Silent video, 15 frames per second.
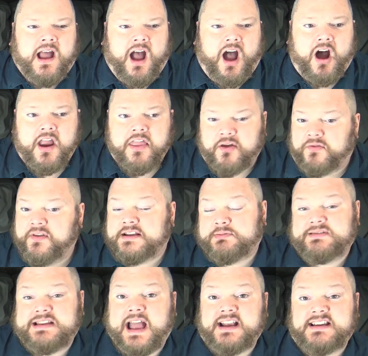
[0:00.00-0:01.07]
I thought this
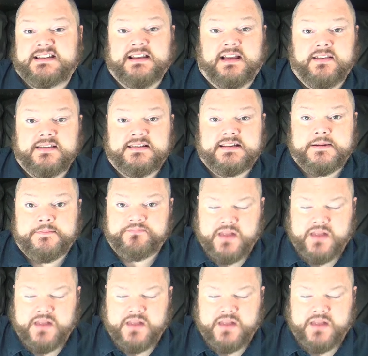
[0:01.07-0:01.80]
was excellent.